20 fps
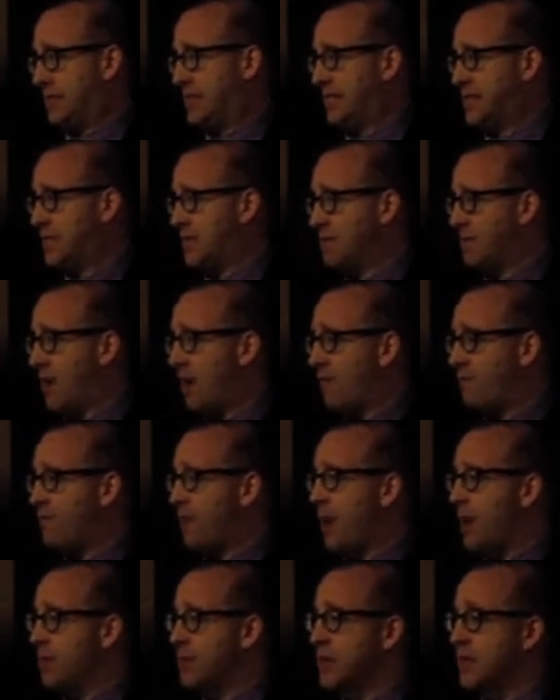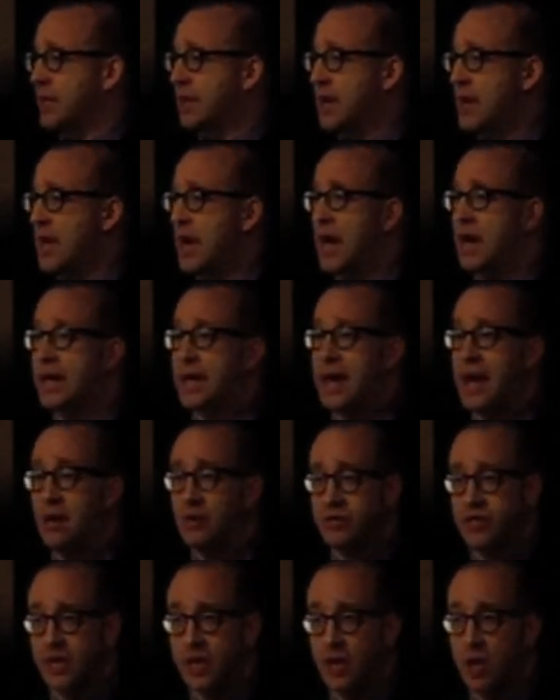system of public
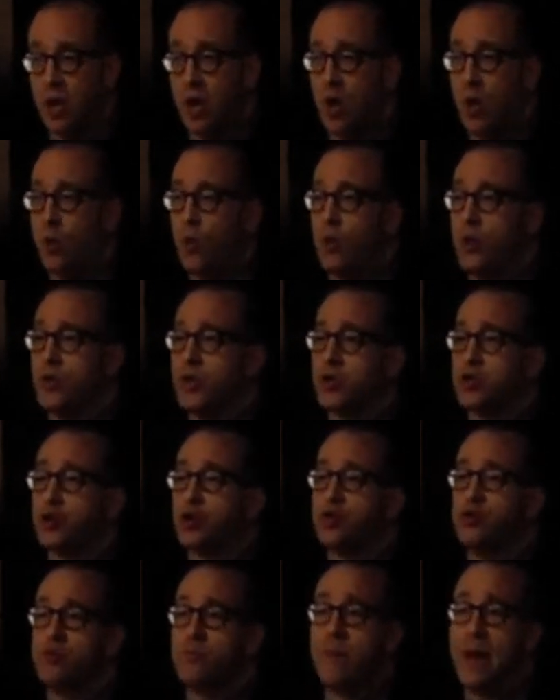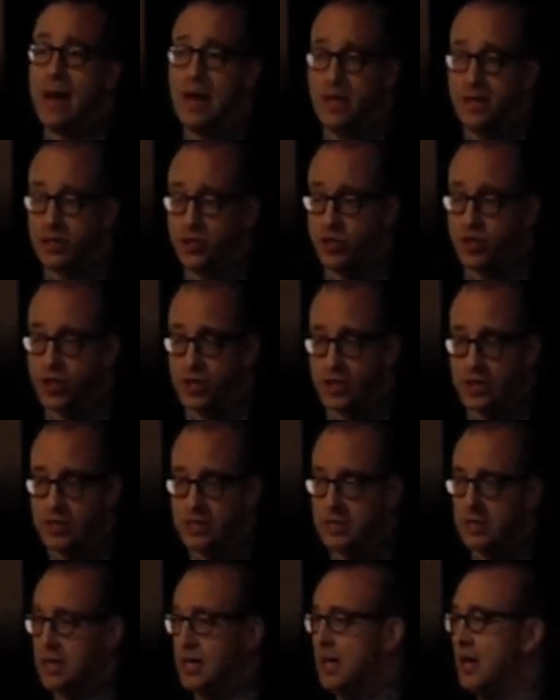accounting with true balance
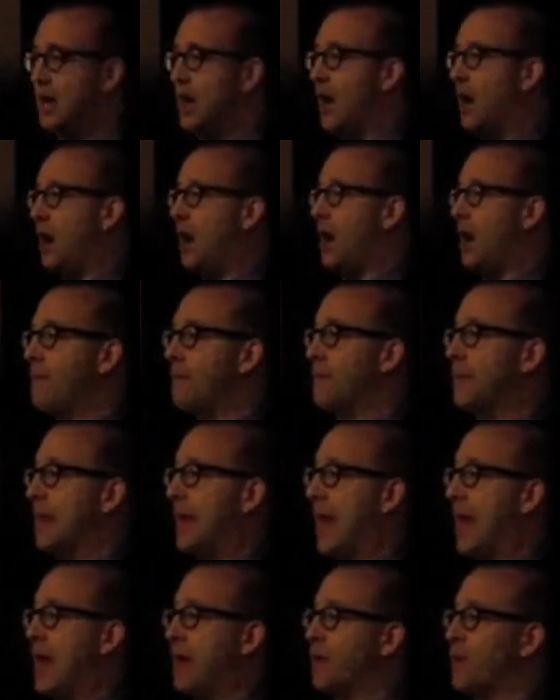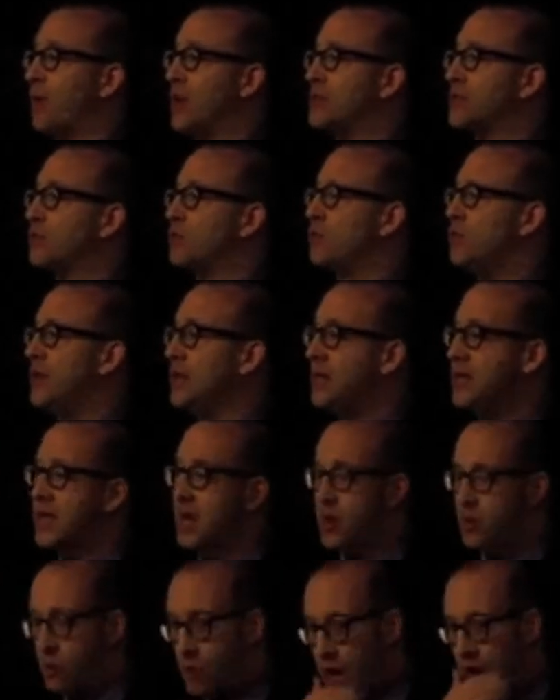sheets. Um, and what's
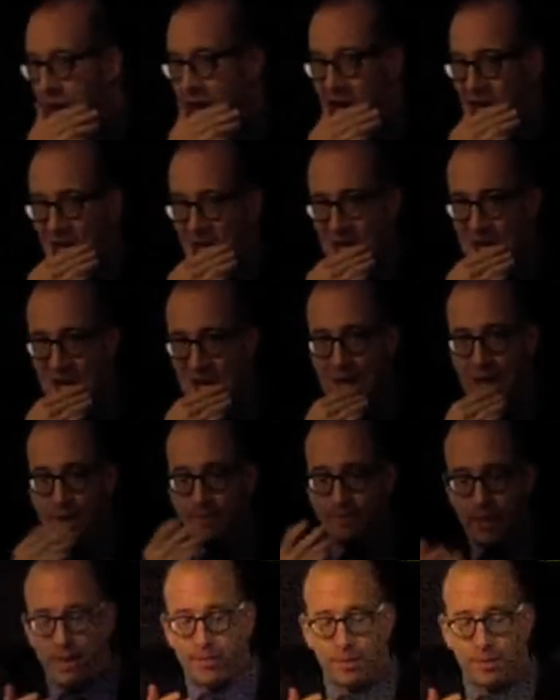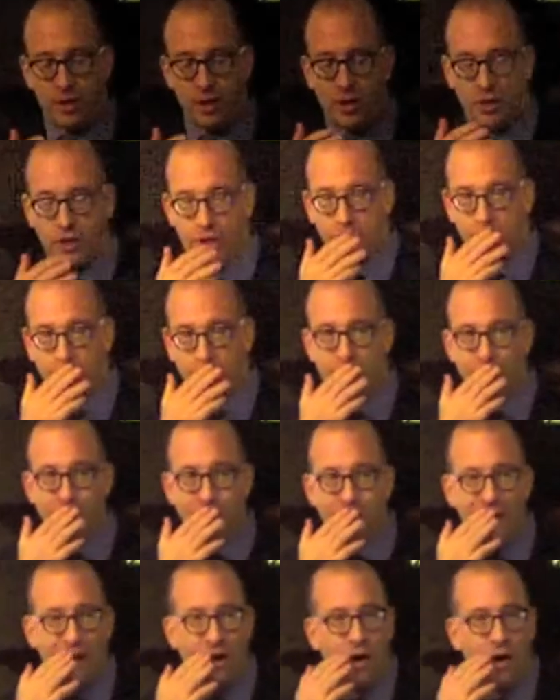really ironic,
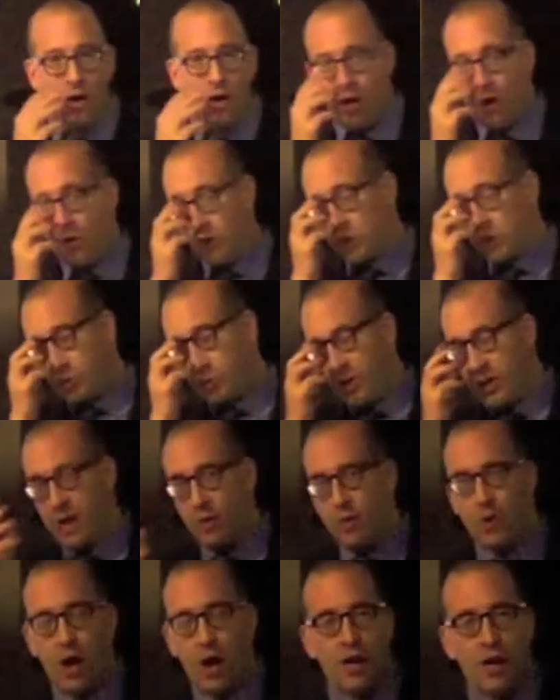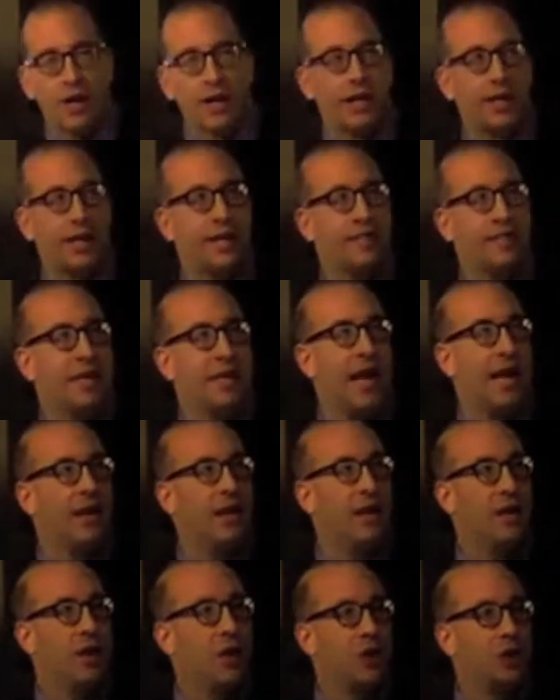conclude here. What's really ironic is
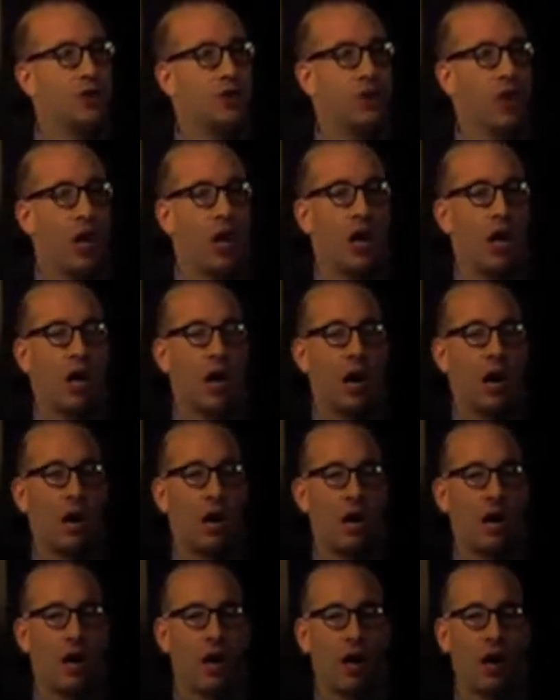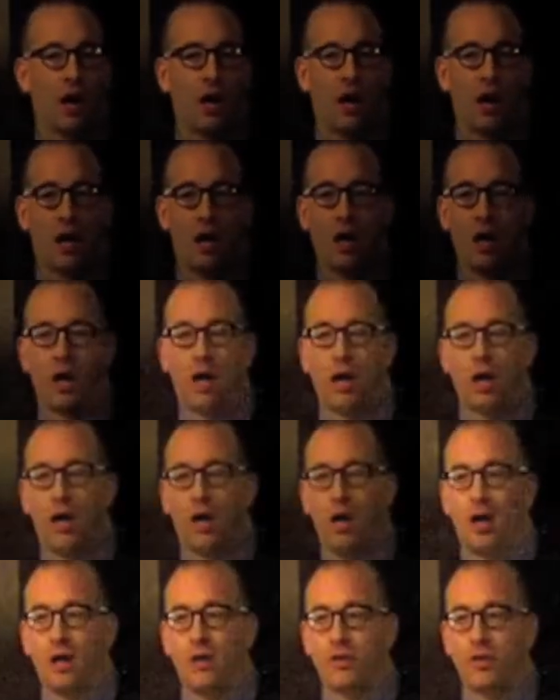that uh uh, uh,
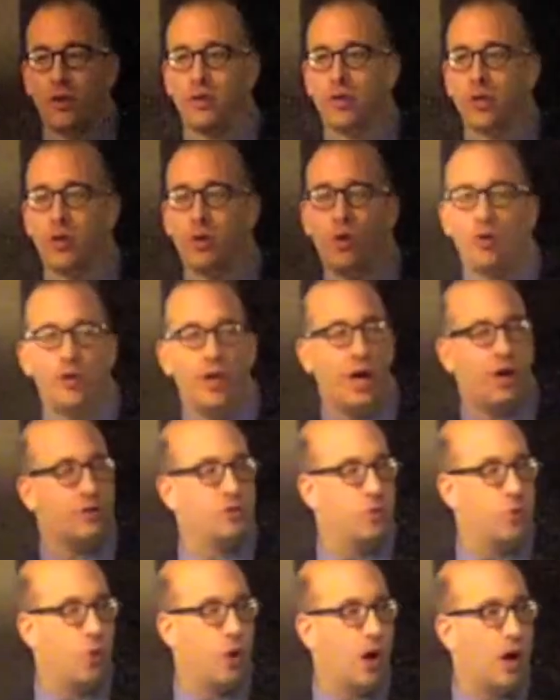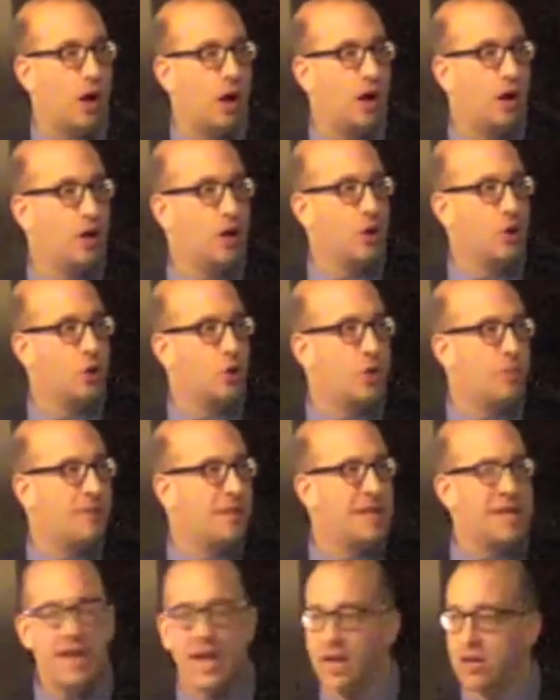uh, the, the Comte d'Artois, who
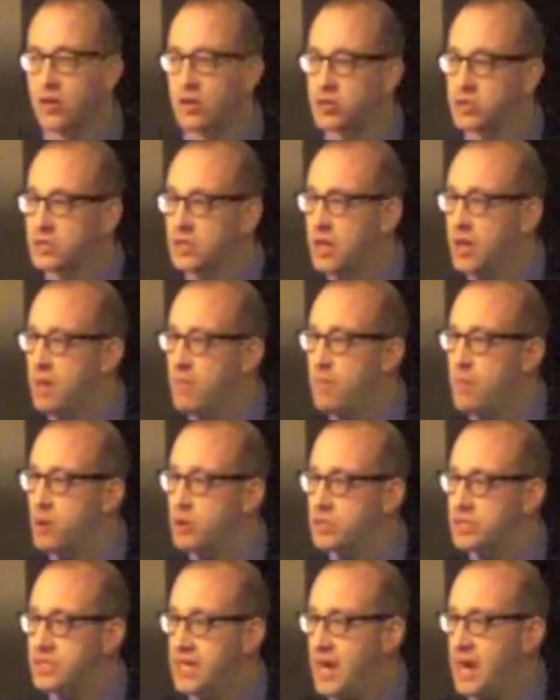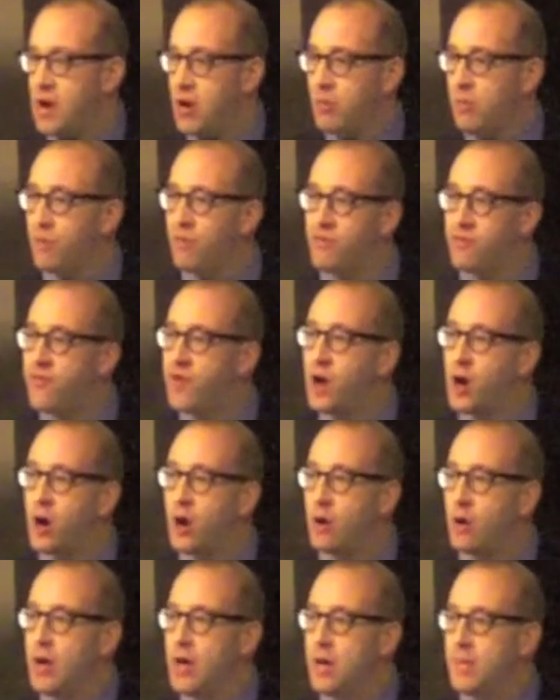had been Necker's most terrible
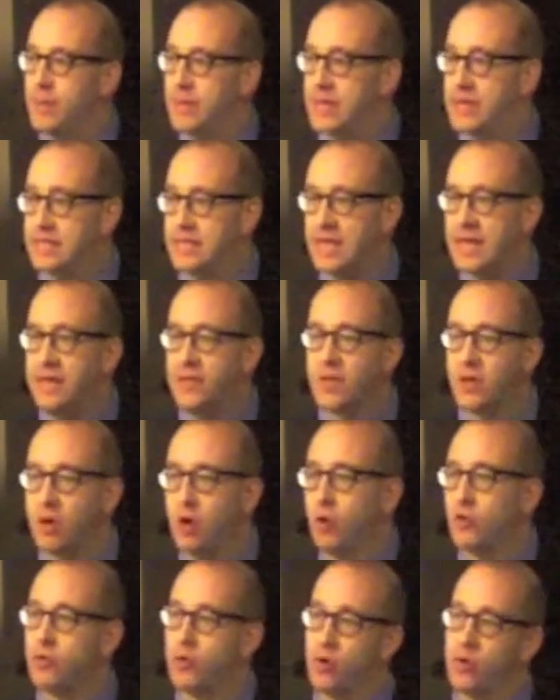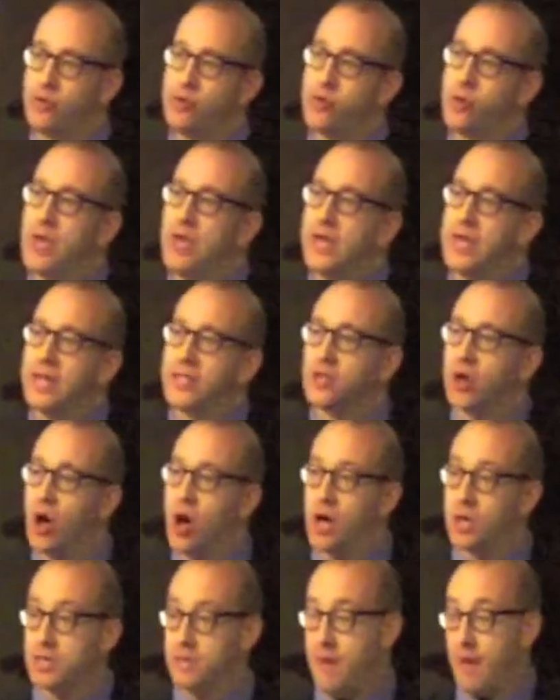foe, because in the Compte Rendu, he
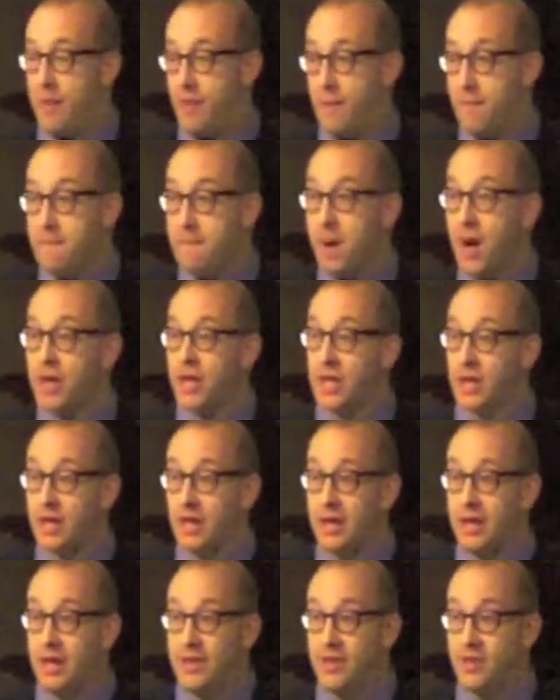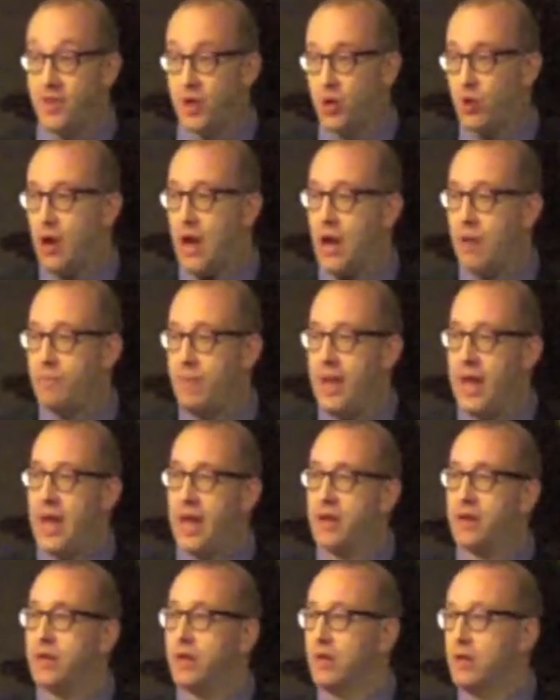talked about the money that the crown
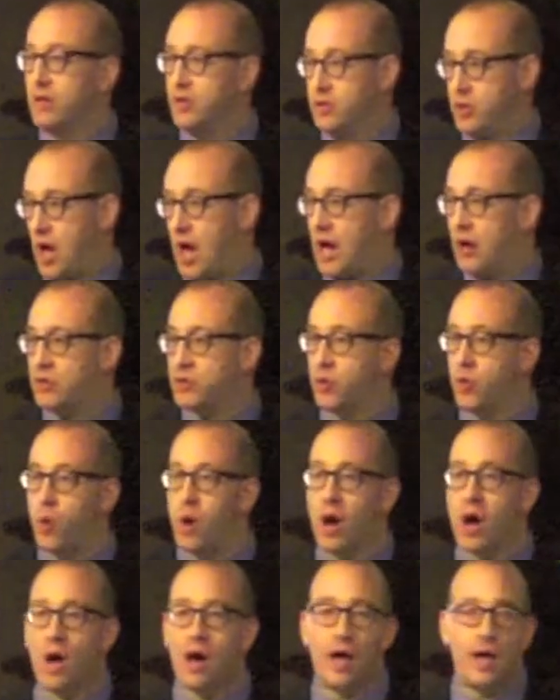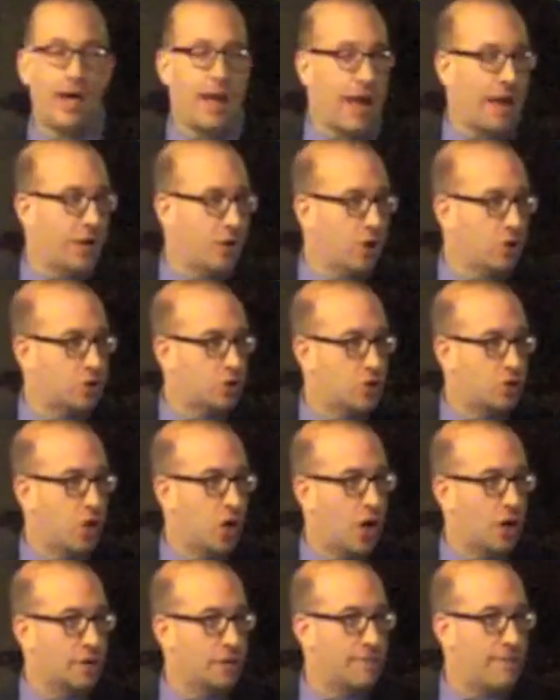paid to Artois, and he
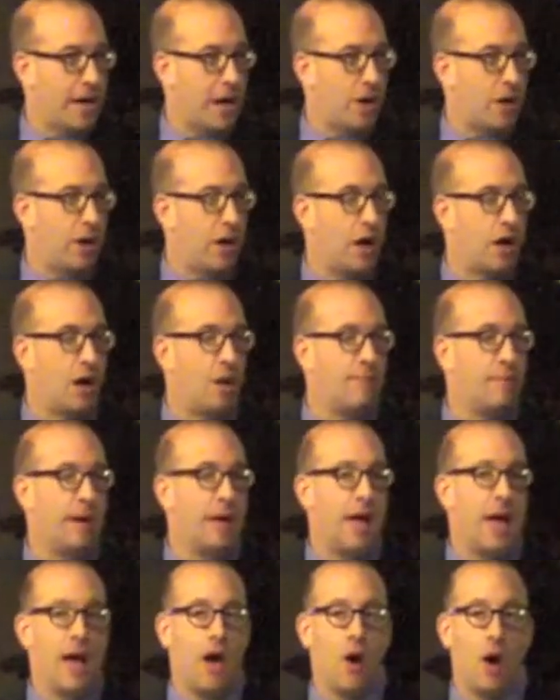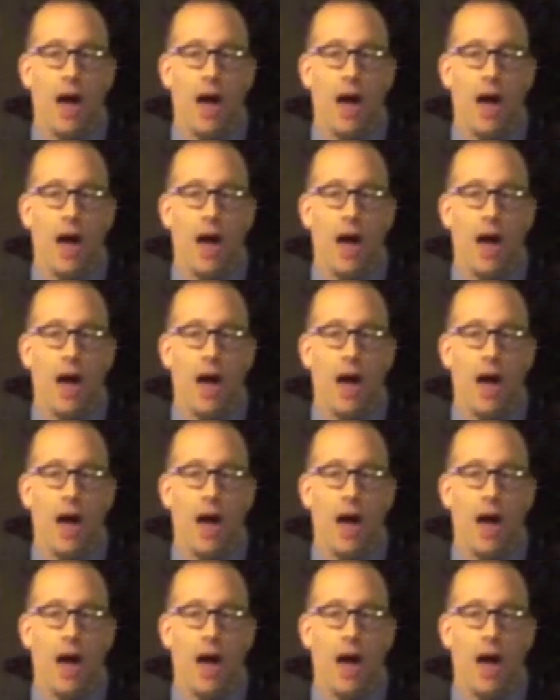also talked about um,